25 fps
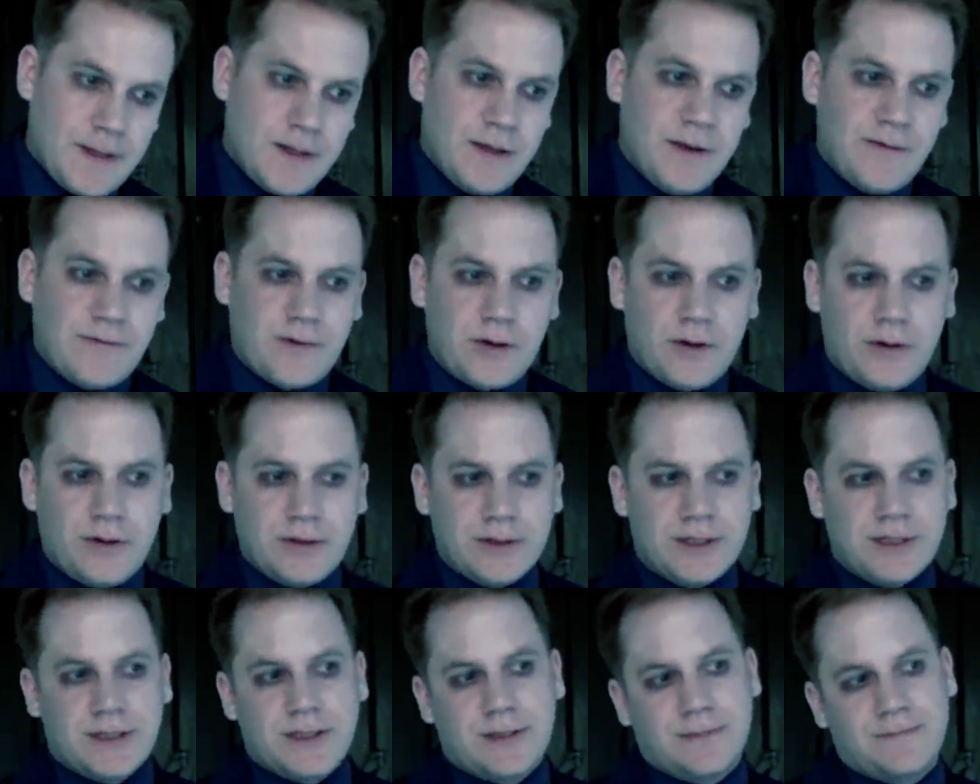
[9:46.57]
Of
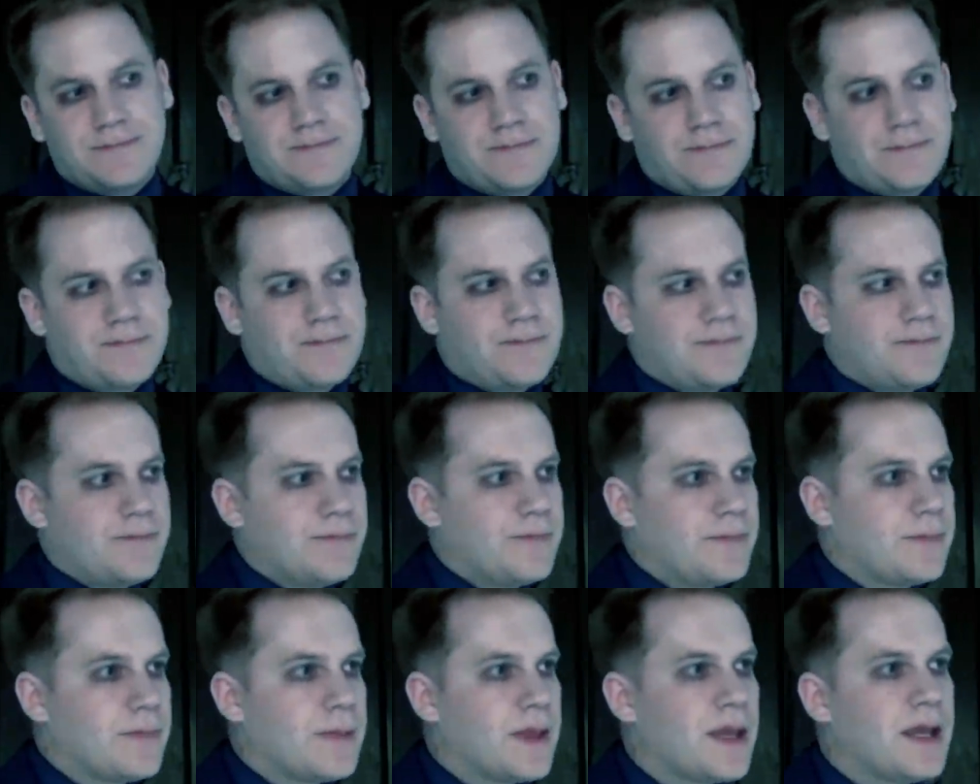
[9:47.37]
course,
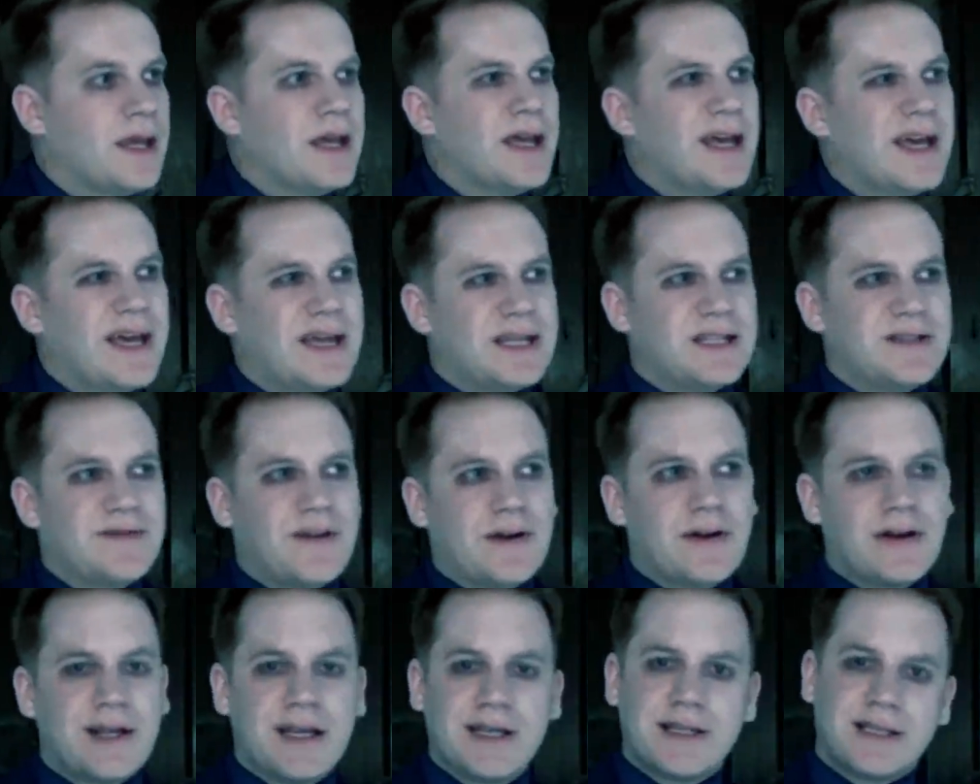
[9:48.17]
it is
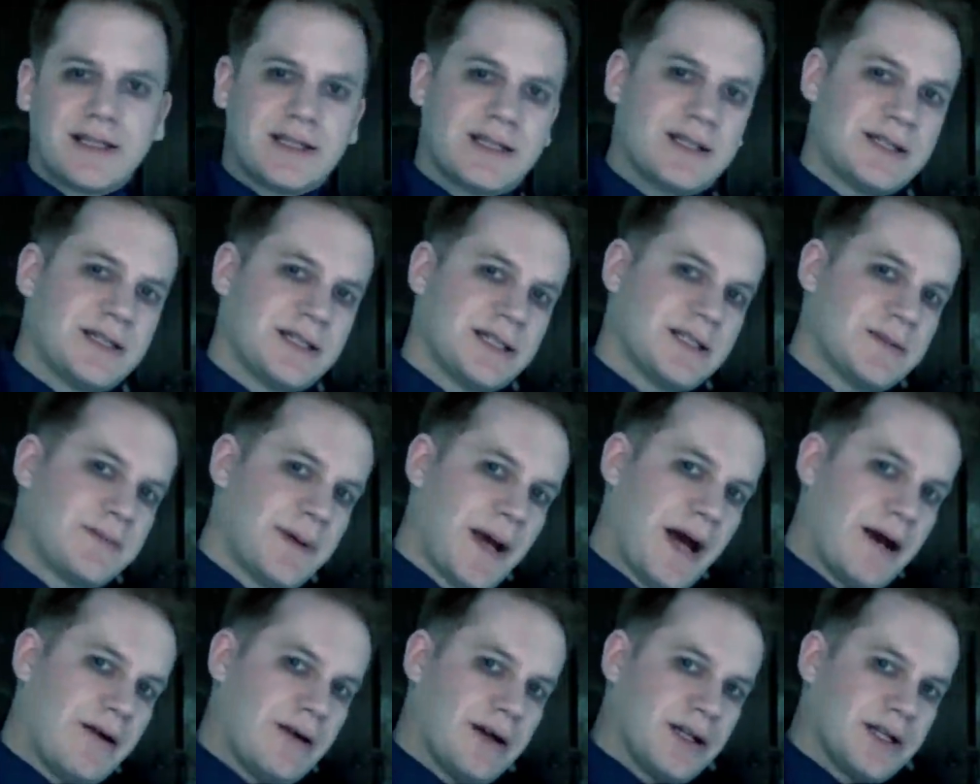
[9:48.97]
very easy to
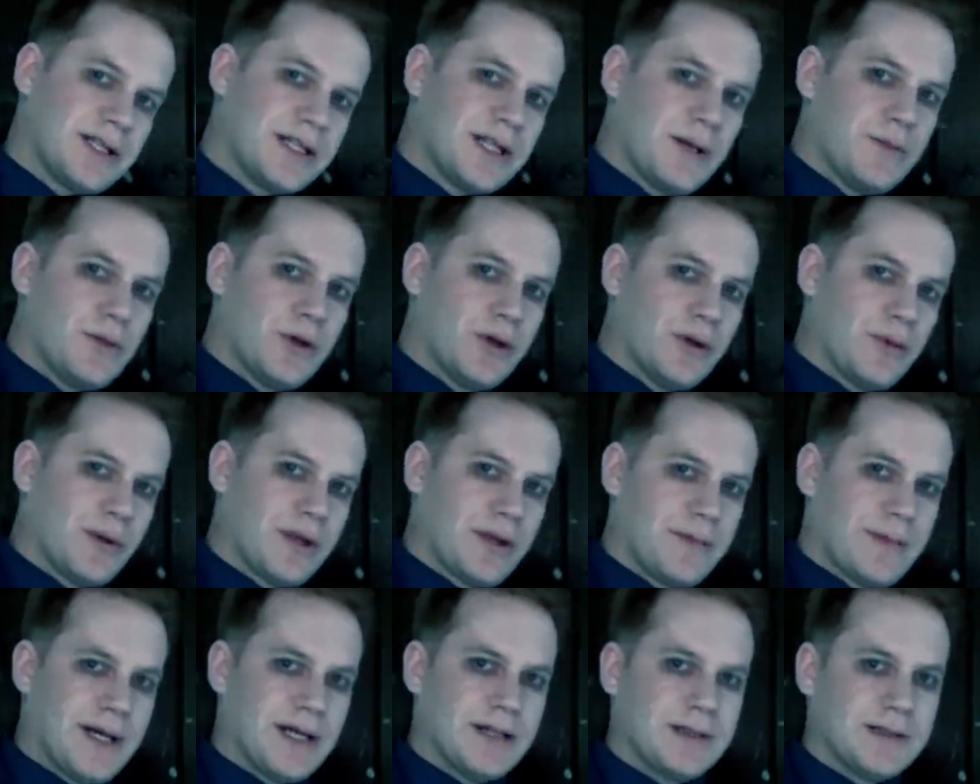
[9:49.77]
disparage someone
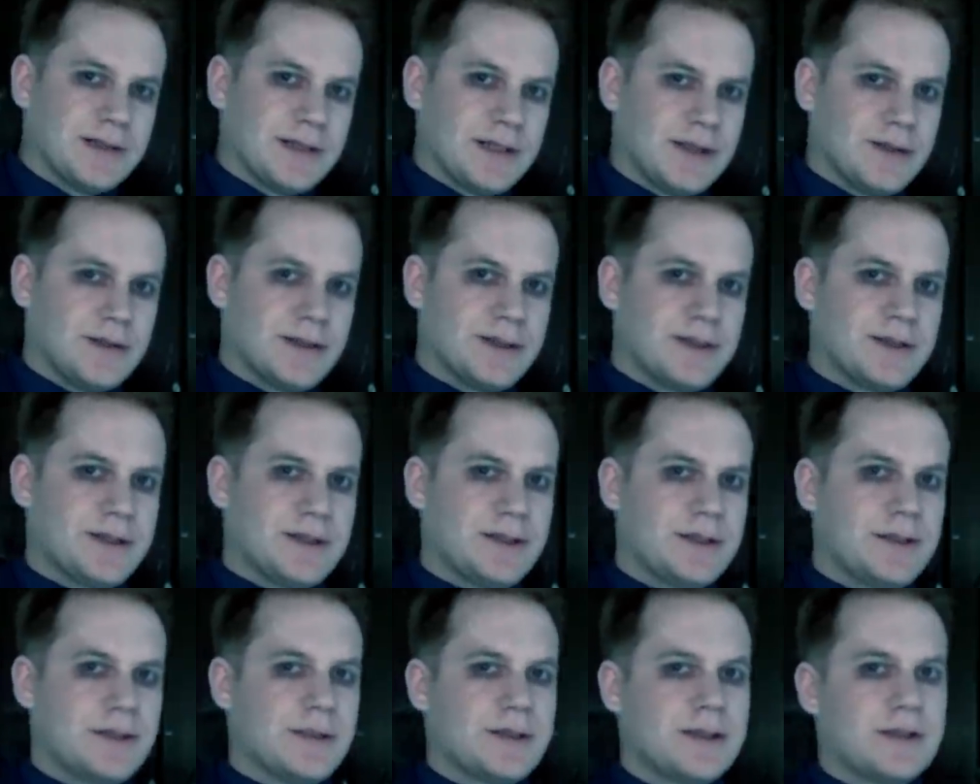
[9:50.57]
with a mental
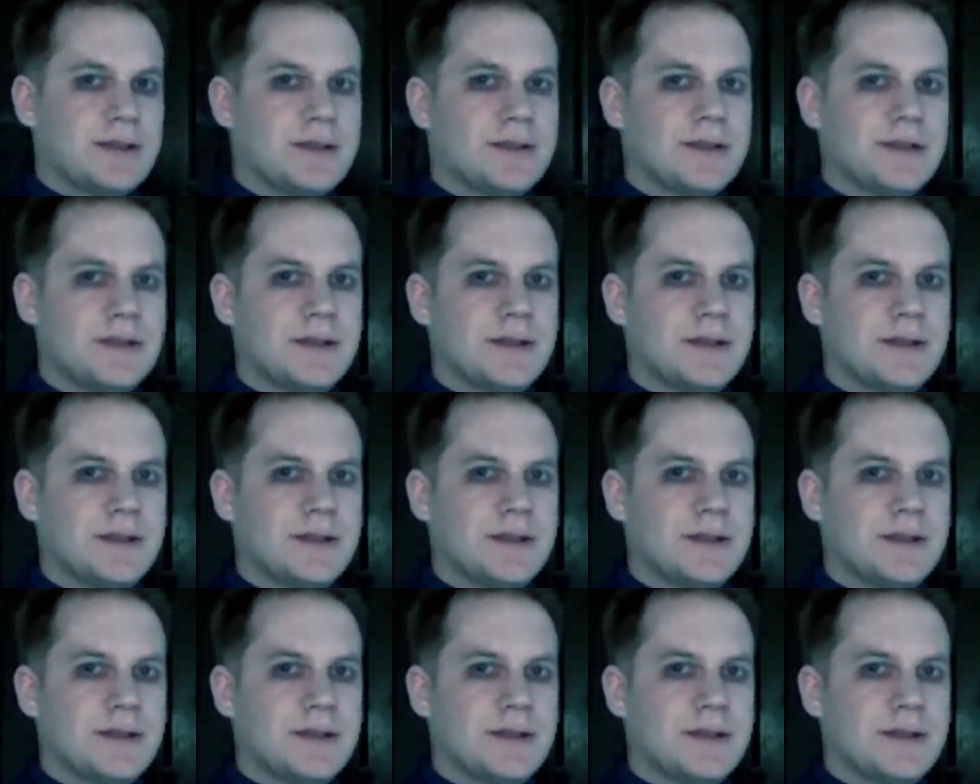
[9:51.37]
illness.